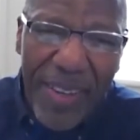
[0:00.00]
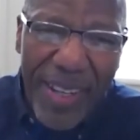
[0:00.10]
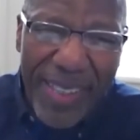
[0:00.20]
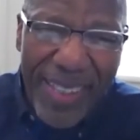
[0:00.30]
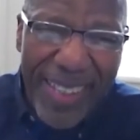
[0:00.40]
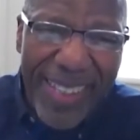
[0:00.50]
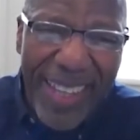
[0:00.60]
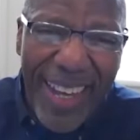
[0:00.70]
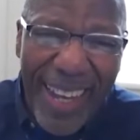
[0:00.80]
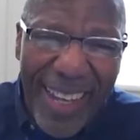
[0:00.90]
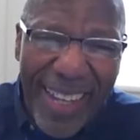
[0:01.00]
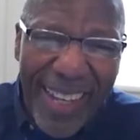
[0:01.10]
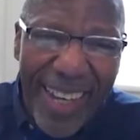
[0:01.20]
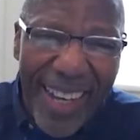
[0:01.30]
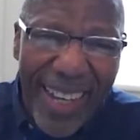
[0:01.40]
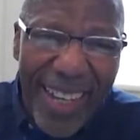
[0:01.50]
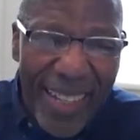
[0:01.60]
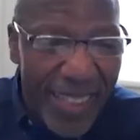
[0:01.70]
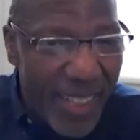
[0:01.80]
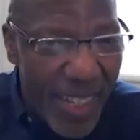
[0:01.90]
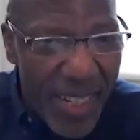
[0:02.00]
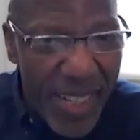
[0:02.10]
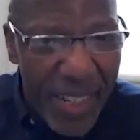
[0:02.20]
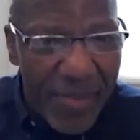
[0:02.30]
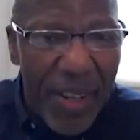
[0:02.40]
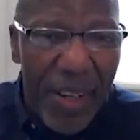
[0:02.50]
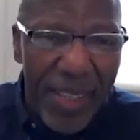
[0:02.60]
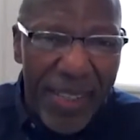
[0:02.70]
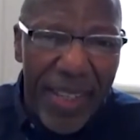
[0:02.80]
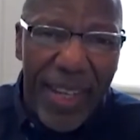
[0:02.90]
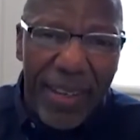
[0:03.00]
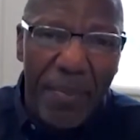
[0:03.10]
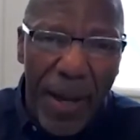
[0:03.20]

funded a uh, an initiative called uh,